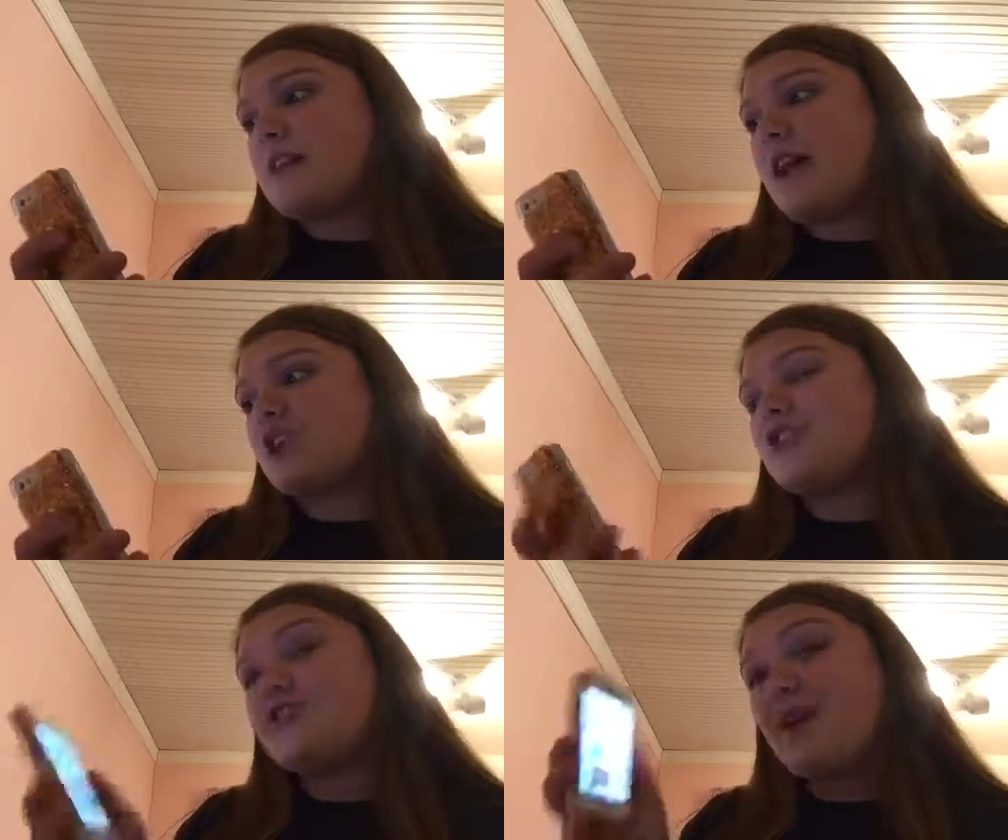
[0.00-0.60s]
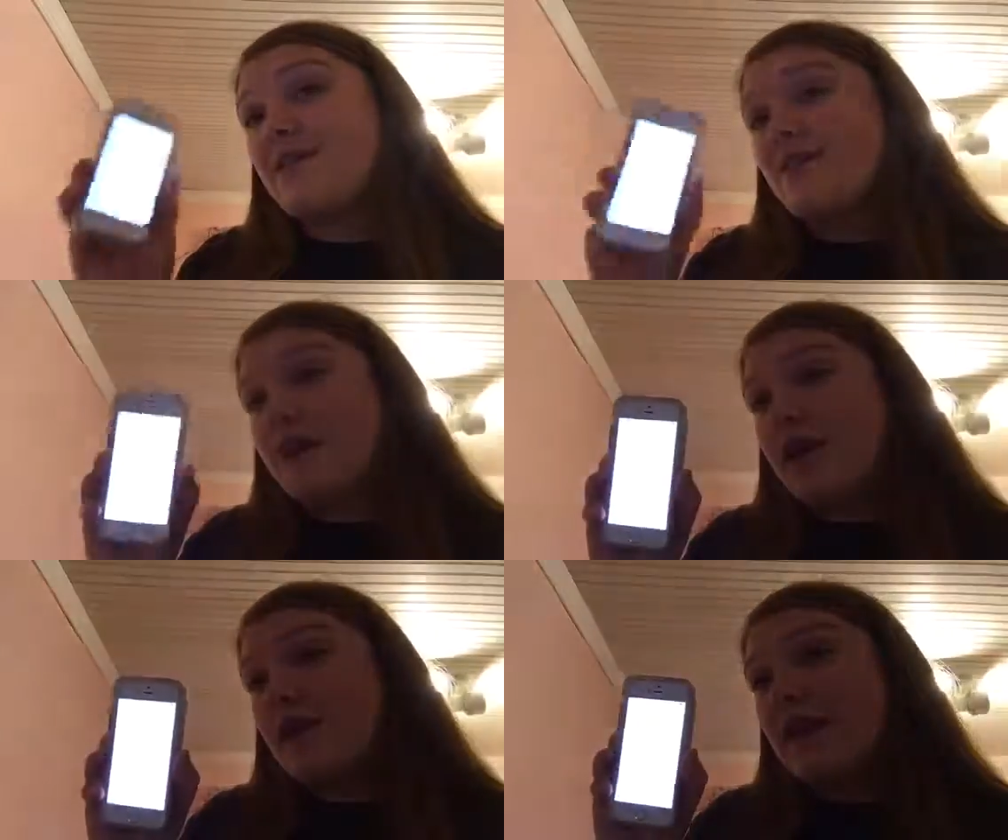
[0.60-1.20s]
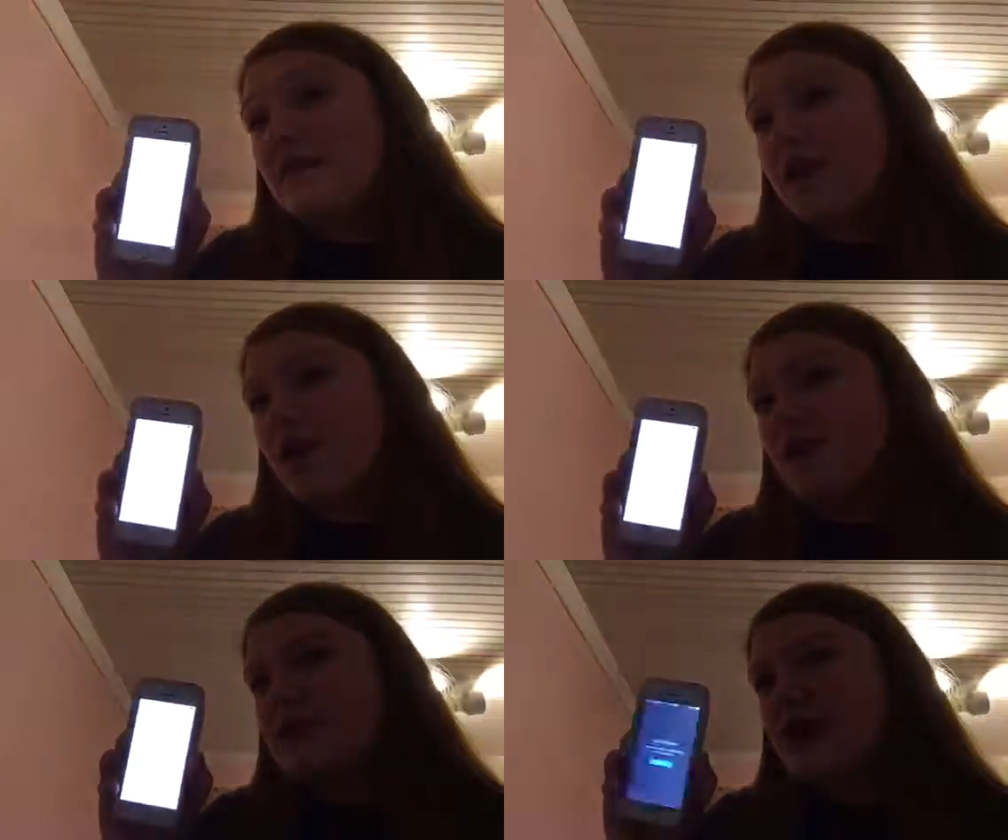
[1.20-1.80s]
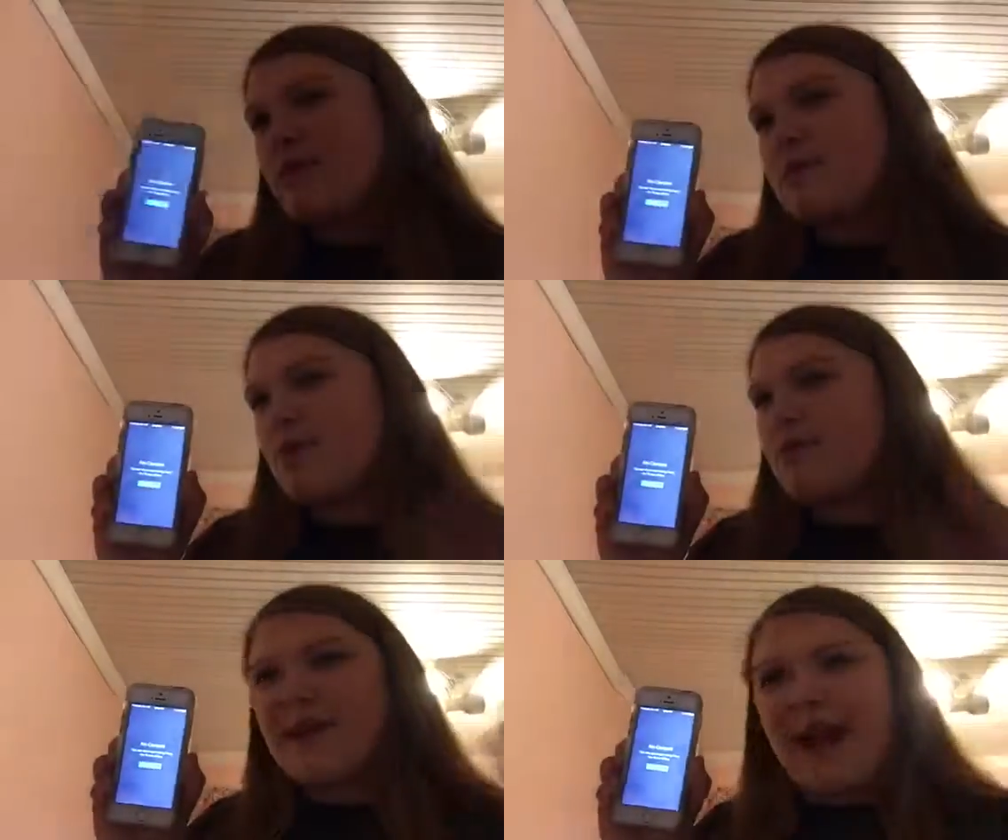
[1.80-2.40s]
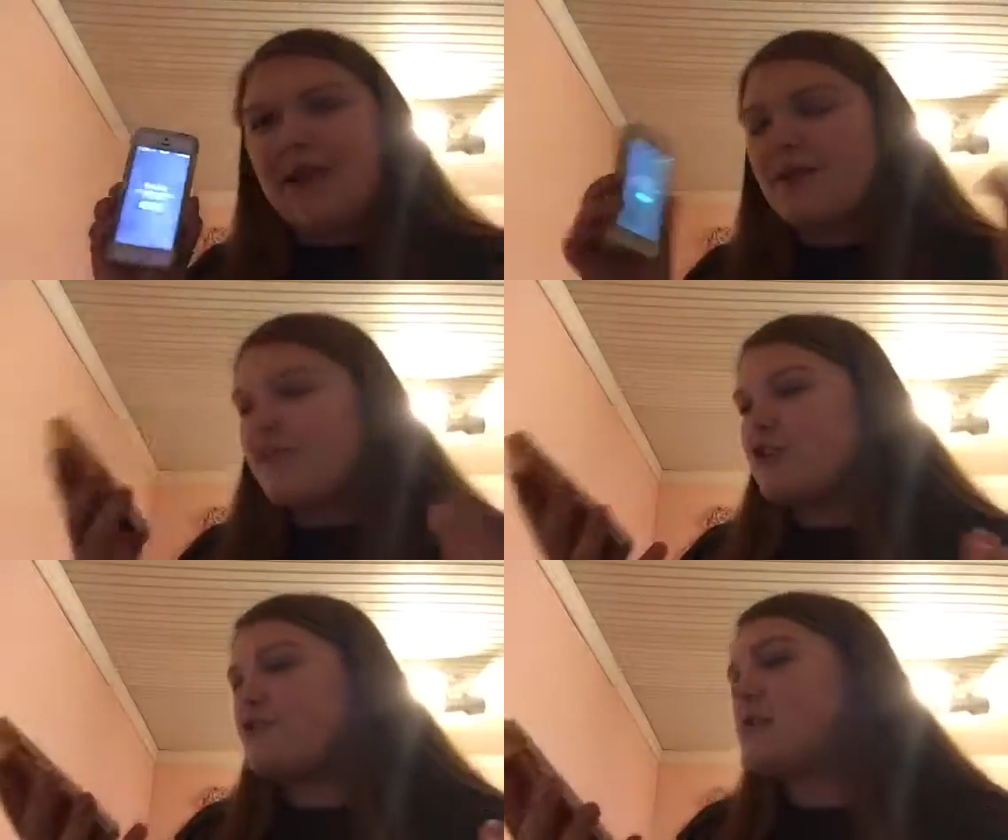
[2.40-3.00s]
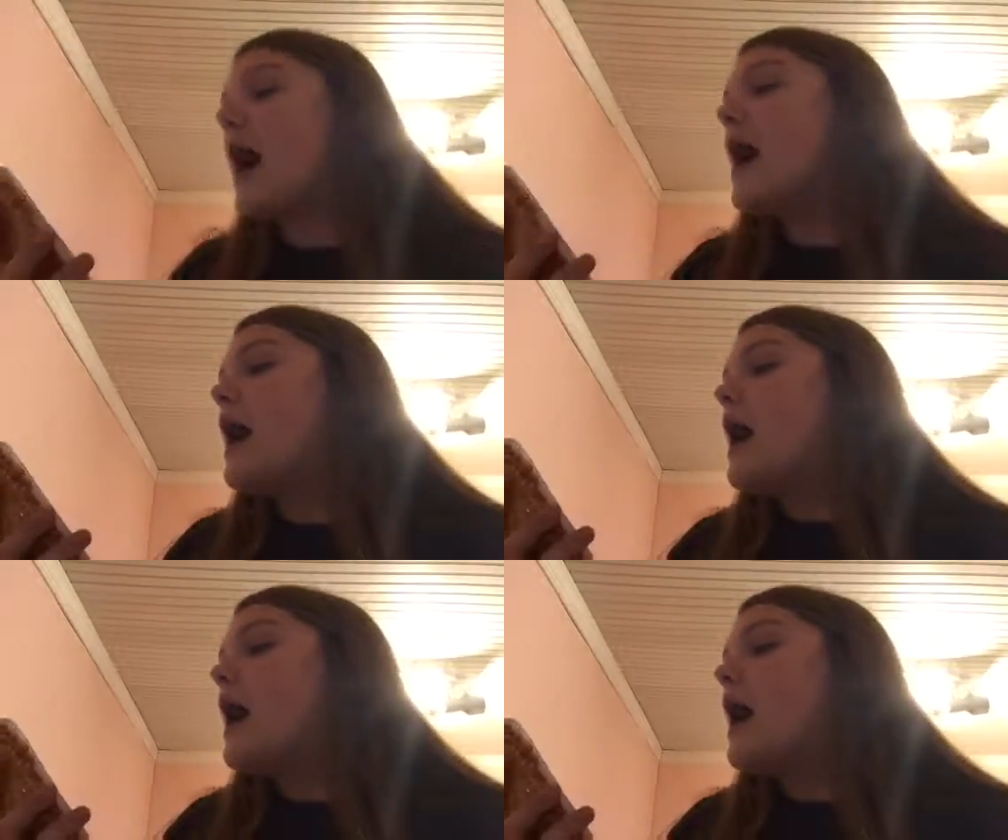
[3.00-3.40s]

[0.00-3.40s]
And I actually do have a video in that videos app because people are like, I don't ever use that.